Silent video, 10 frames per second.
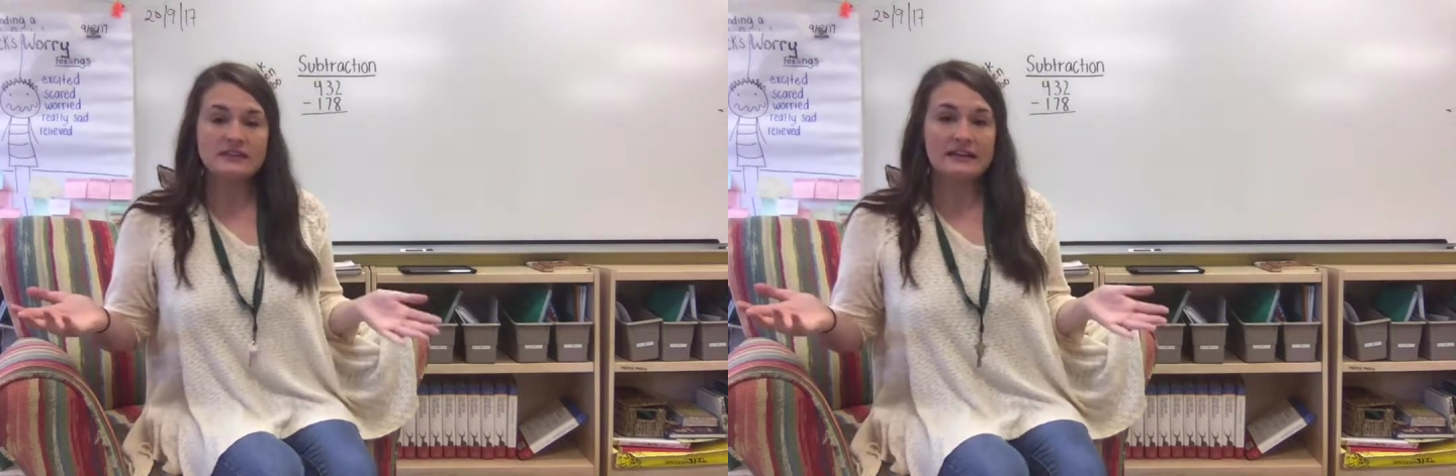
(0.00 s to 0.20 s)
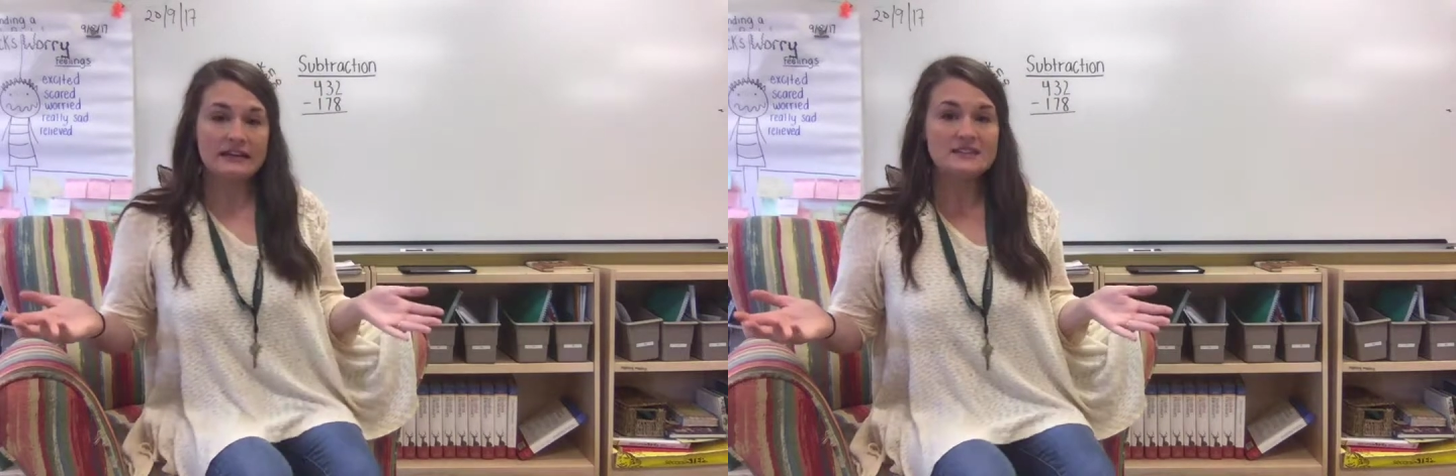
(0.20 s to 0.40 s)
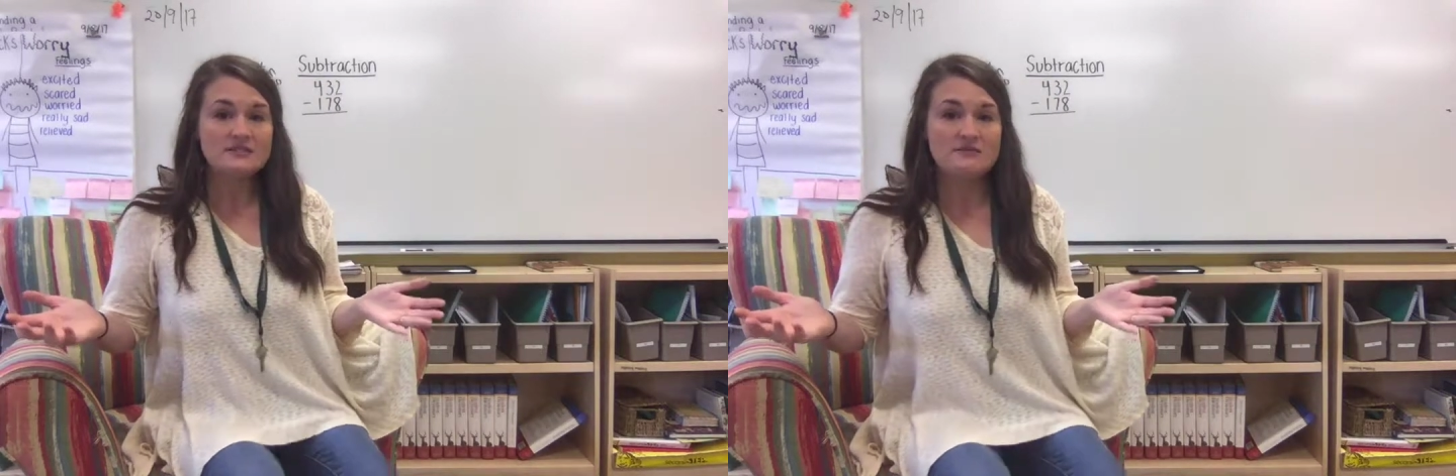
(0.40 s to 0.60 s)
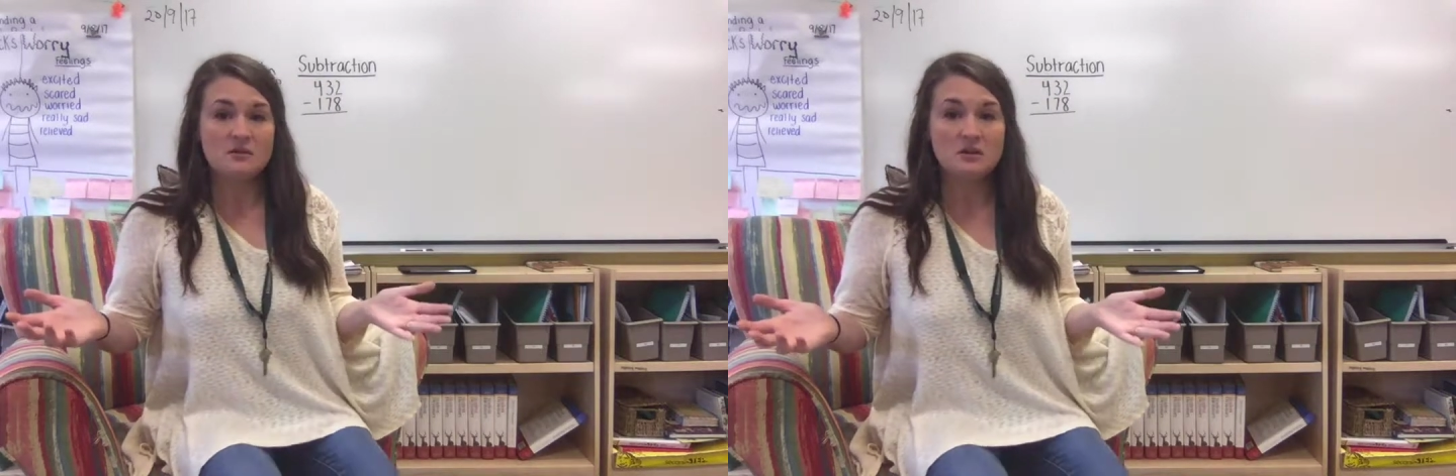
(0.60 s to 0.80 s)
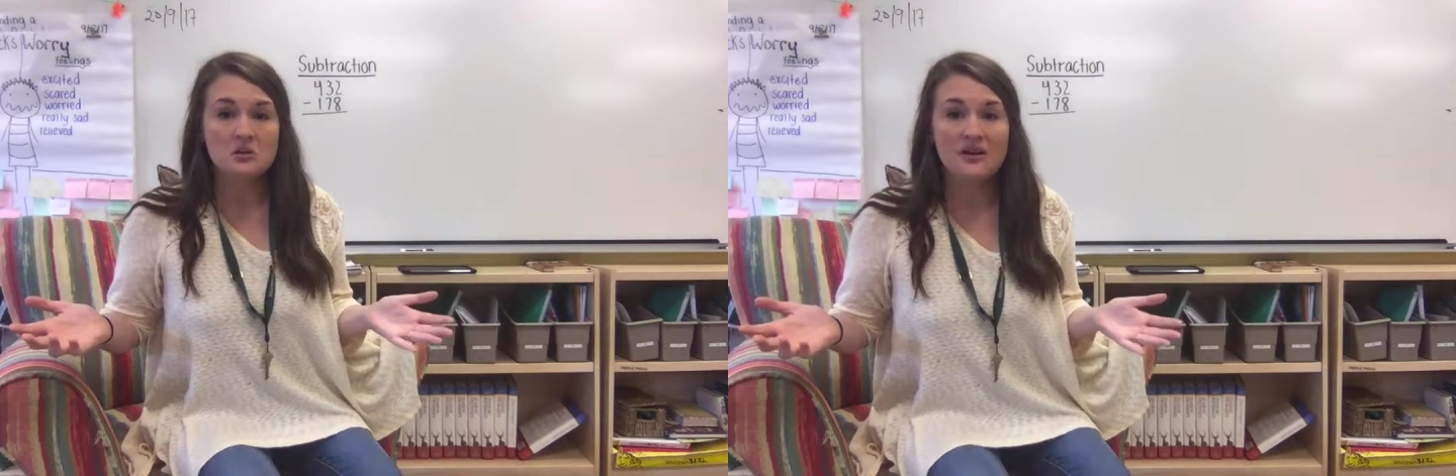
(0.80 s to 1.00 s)
kids if they
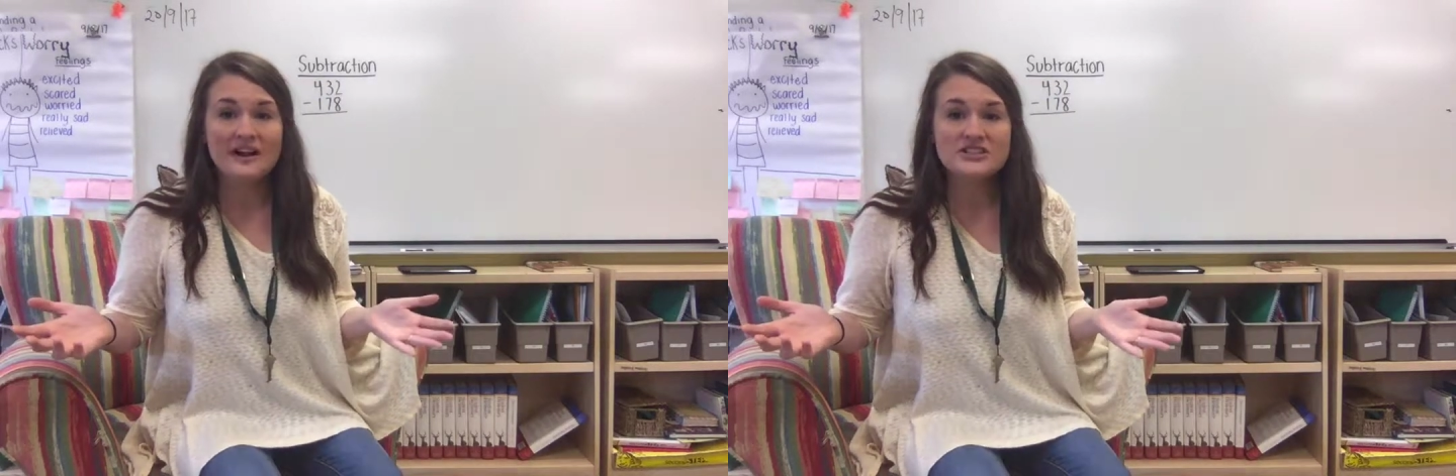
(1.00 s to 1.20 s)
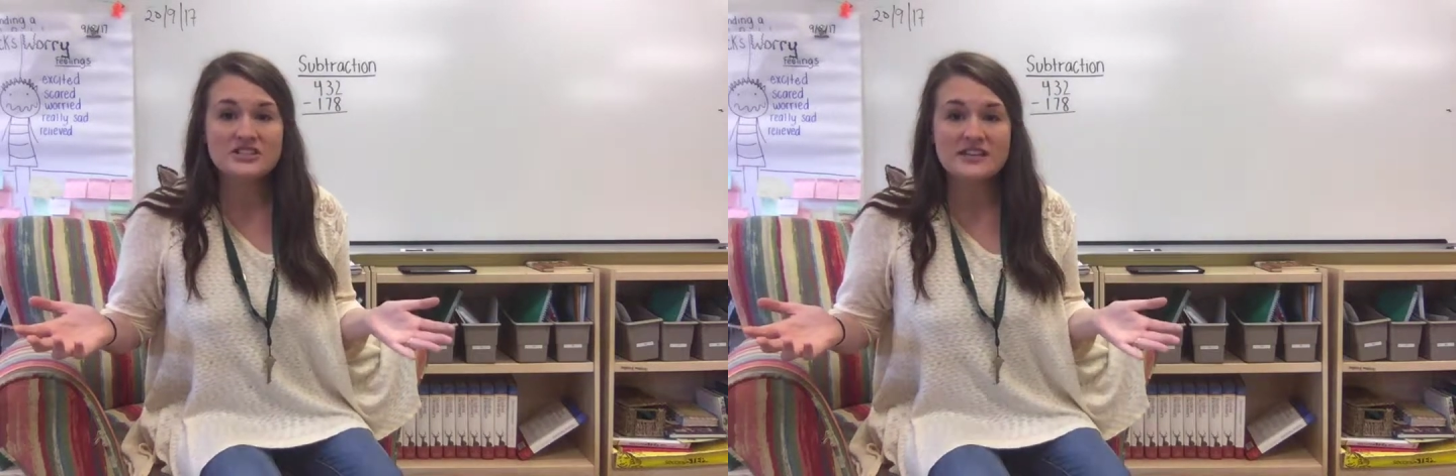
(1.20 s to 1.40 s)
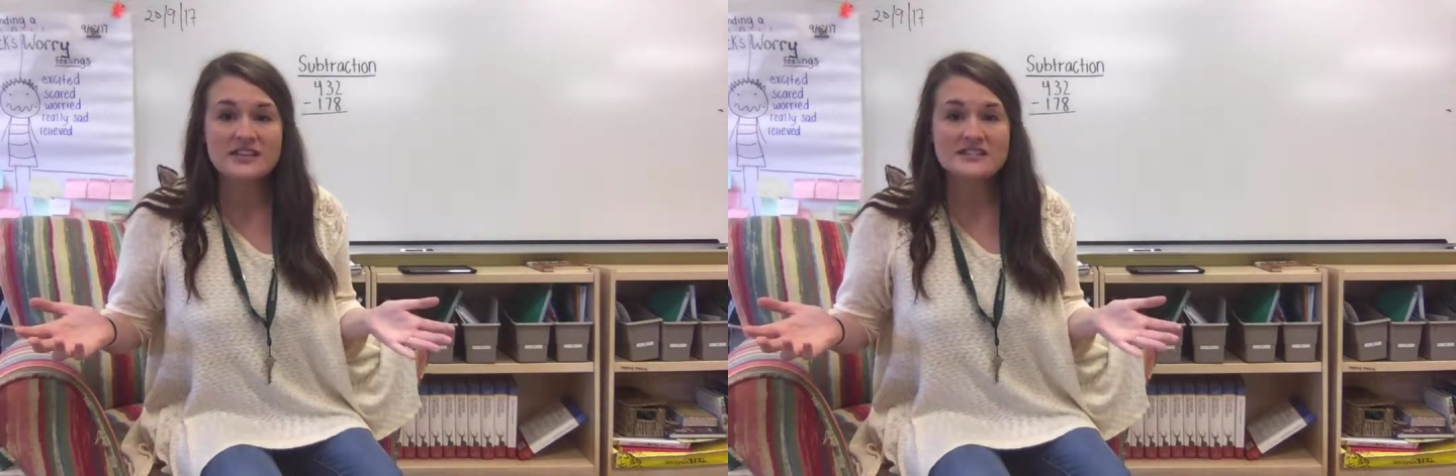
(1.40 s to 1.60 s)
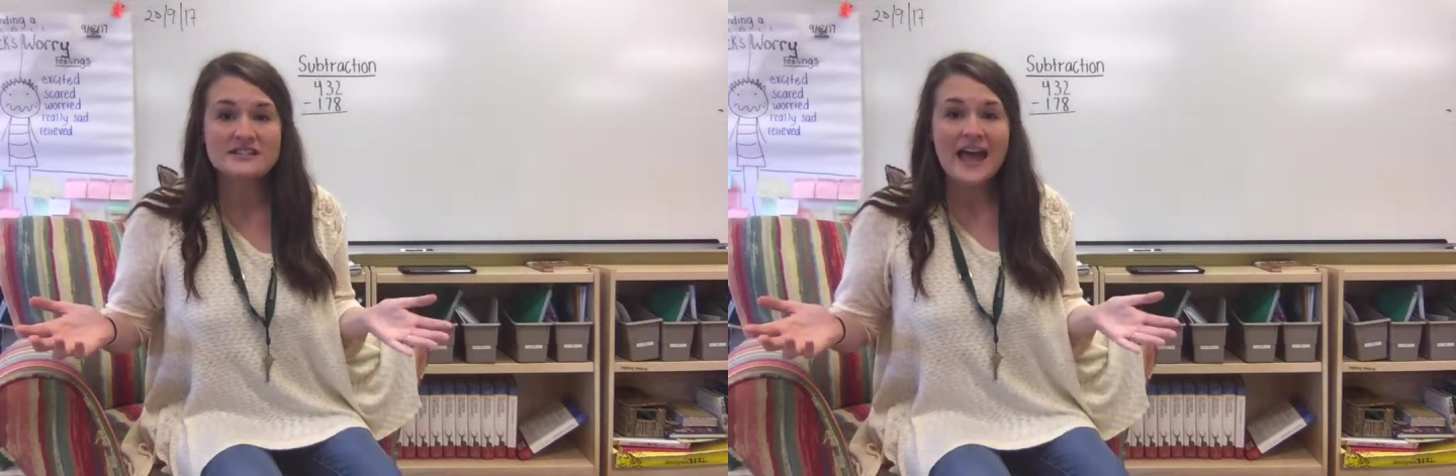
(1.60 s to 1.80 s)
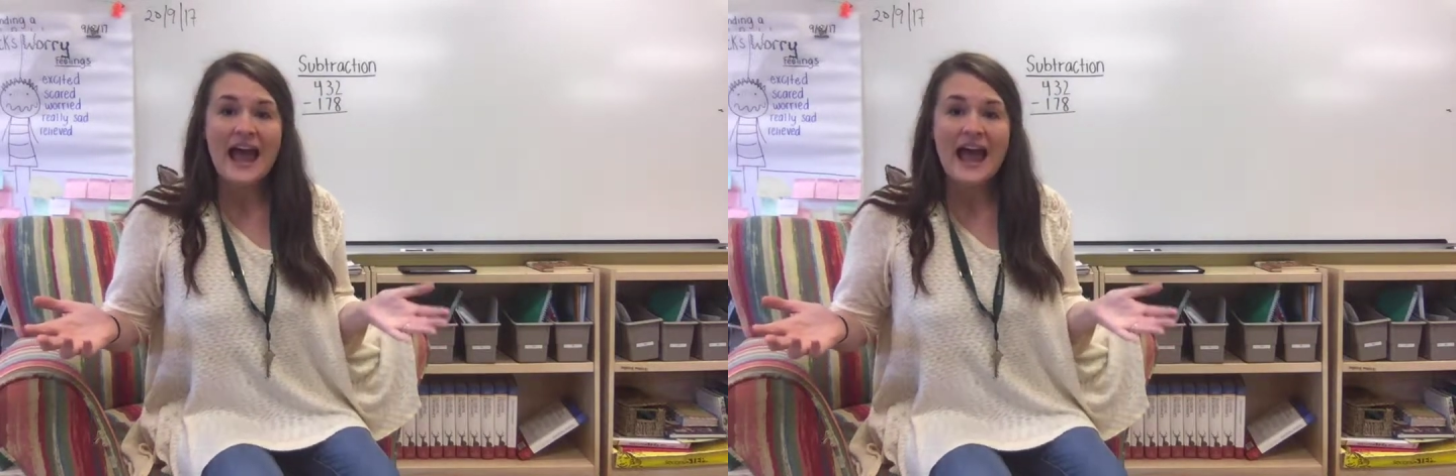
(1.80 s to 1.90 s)
want to watch this,